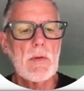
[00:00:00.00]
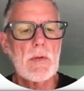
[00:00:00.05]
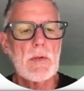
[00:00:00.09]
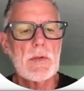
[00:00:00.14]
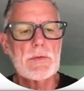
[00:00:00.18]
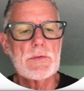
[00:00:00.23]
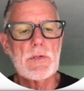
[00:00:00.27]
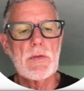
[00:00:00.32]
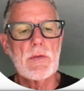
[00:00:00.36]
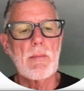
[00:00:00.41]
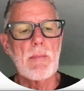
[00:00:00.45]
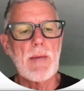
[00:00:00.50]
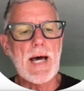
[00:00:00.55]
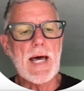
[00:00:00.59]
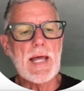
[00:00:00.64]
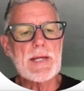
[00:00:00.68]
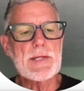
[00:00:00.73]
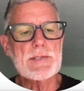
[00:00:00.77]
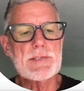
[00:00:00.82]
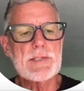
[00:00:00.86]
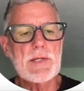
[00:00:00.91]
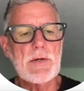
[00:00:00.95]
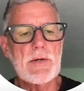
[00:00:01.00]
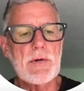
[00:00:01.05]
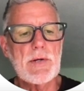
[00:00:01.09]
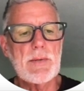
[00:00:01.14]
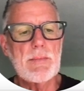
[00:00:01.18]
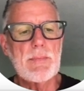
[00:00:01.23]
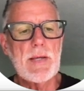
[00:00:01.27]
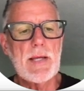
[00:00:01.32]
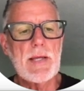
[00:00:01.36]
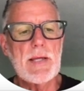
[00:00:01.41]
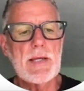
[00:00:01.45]
to the monetary
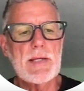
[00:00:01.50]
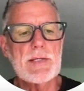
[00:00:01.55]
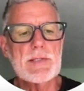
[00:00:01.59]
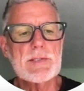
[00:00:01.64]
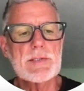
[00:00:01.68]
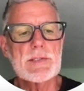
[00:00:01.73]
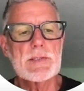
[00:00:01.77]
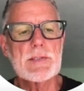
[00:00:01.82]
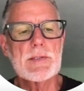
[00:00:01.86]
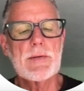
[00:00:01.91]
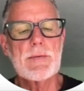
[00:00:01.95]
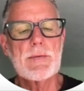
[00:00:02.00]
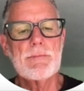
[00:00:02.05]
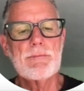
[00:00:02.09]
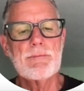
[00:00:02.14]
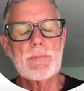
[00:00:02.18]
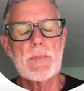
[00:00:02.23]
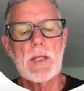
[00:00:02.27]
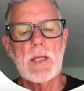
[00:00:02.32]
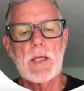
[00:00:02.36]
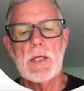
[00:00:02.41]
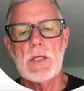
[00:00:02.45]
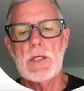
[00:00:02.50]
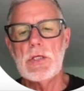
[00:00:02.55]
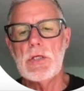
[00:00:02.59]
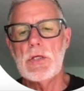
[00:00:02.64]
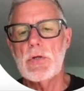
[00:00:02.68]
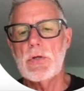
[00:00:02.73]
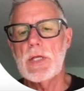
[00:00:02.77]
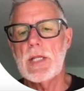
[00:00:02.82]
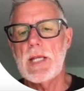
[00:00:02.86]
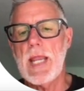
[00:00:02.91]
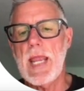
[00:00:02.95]
base, you
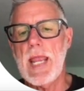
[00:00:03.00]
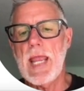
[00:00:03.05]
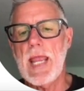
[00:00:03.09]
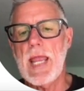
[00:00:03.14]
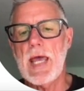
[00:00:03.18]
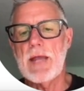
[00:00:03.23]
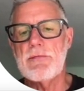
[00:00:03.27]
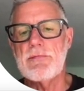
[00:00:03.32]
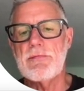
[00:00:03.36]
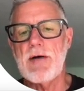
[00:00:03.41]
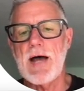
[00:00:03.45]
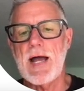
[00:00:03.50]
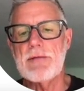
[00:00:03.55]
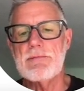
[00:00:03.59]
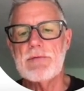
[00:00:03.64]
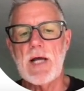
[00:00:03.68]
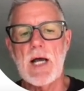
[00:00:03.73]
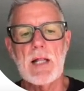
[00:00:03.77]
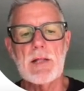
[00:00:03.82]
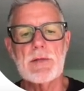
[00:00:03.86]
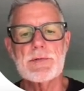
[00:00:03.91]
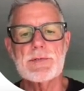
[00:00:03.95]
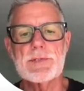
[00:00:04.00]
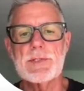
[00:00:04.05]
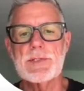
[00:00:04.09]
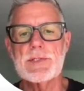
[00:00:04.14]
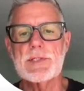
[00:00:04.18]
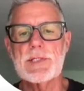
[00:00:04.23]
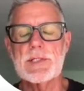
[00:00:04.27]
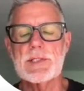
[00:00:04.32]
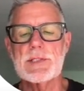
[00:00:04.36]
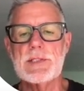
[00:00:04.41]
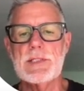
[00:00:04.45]
can add
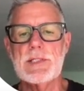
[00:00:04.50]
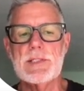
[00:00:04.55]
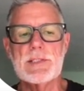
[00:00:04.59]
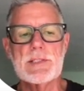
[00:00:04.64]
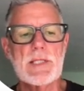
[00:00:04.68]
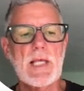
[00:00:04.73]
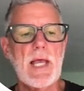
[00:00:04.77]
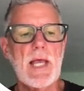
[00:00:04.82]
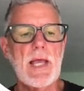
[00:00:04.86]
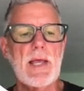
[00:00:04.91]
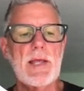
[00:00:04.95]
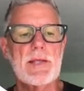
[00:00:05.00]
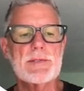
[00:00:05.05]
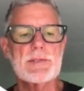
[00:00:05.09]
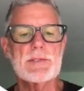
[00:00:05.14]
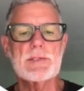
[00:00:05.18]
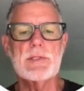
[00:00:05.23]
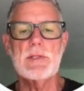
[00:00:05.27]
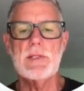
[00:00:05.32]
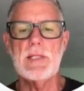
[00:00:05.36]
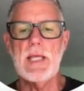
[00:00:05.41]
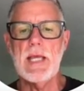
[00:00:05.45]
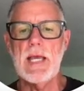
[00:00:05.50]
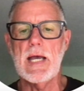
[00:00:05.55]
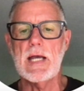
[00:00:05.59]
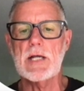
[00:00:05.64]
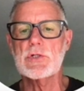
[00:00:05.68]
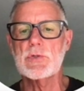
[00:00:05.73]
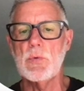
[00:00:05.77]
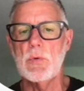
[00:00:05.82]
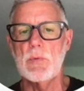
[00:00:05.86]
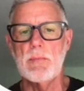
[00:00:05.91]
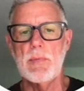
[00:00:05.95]
$5.60 to the
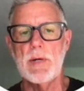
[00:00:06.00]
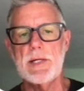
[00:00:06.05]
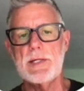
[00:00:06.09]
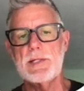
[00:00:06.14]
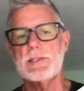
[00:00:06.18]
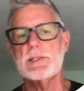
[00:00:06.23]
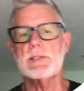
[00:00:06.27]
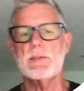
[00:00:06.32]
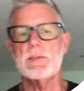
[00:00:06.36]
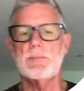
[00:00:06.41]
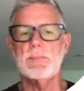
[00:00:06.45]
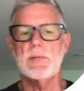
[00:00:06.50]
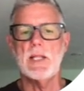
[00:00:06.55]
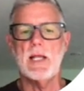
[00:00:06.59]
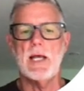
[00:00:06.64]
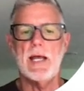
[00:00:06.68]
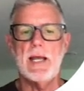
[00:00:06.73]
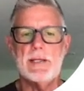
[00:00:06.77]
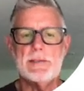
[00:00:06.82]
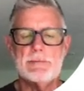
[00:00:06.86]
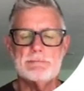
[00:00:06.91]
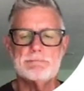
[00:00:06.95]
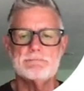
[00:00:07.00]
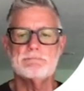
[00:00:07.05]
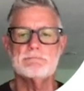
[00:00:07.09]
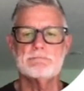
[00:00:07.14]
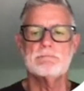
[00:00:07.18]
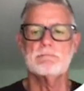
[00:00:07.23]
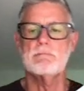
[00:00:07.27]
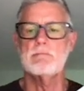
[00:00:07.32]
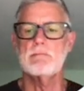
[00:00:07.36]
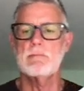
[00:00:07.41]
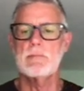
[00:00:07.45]
actual money supply.
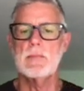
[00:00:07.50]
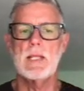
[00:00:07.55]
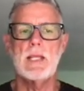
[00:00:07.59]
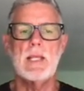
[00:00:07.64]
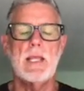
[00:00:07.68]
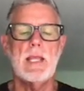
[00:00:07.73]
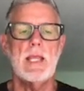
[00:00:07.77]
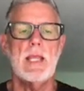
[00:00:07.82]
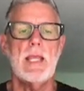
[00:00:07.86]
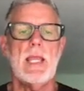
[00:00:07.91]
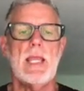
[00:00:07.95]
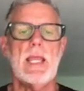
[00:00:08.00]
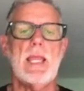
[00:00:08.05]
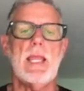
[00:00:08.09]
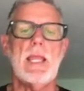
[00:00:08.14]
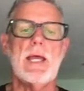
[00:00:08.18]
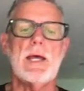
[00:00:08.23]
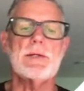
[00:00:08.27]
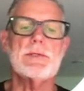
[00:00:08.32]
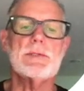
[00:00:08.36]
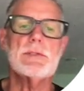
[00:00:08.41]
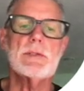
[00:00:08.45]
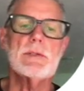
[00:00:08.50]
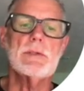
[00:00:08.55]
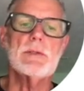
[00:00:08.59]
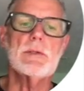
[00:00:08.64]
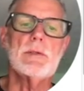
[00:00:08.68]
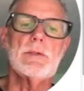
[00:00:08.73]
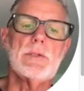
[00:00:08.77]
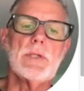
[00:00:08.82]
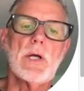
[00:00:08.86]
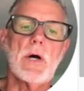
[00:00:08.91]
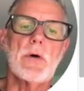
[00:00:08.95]
And
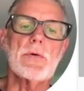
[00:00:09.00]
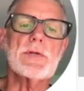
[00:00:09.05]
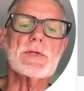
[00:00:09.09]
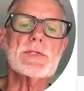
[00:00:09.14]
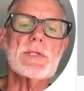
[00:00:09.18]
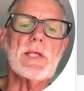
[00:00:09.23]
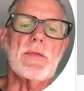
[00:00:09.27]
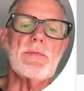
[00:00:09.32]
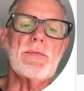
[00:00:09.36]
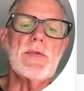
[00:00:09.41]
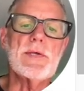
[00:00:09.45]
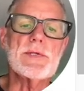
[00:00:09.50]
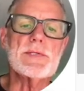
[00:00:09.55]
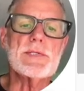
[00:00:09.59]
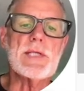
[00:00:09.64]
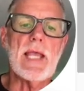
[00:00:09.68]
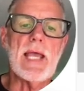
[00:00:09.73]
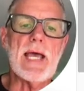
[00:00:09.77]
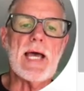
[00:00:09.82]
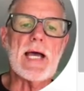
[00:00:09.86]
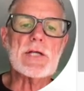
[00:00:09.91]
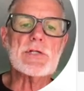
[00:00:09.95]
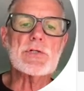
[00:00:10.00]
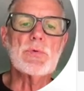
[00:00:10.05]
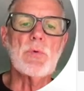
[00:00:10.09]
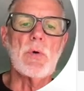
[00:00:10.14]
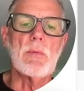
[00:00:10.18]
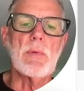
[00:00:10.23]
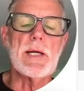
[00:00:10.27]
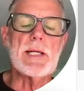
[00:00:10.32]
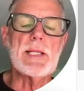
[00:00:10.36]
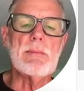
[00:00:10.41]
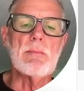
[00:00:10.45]
notice that this actual
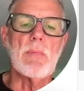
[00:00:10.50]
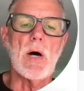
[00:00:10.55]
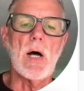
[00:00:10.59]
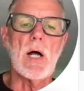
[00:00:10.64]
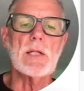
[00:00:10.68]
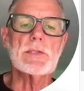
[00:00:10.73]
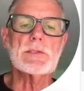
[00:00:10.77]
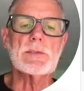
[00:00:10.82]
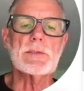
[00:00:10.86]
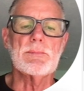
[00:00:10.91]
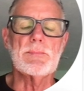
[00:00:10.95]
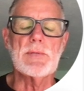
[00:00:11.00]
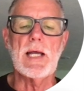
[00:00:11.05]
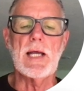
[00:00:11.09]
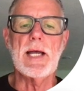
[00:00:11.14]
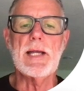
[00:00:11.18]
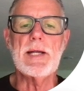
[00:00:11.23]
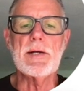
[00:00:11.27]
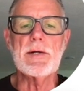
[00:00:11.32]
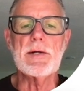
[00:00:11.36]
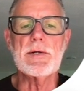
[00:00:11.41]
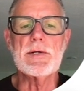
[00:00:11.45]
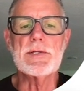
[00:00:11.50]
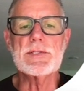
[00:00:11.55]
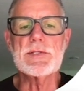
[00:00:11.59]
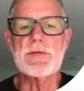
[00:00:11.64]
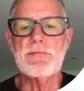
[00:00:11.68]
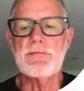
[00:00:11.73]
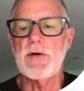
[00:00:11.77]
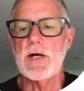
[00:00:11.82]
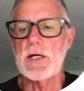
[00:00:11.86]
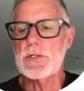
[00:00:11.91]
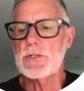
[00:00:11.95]
money multiplier is a
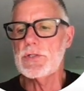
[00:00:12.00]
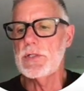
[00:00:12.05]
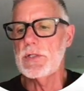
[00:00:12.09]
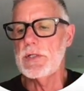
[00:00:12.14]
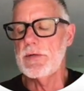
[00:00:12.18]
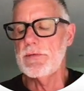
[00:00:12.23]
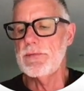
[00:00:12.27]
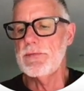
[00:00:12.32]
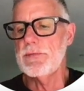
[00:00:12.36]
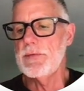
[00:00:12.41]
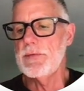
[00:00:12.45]
function of